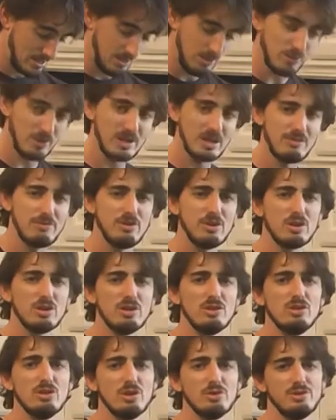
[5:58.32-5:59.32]
You want to give it a
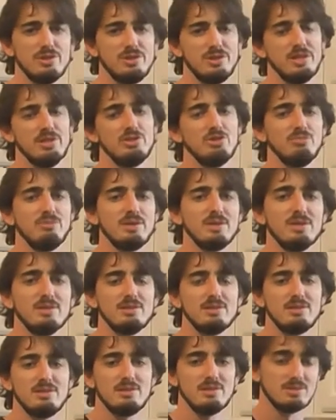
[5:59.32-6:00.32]
good dose of sencha, because
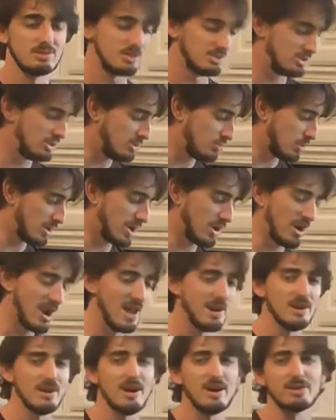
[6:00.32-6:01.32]
this is where your
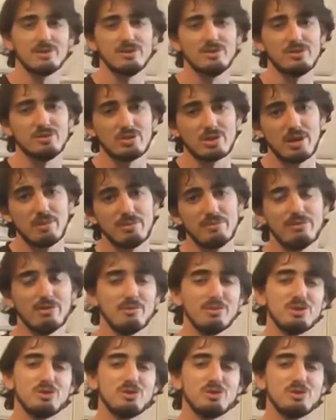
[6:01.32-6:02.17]
antioxidants are coming from.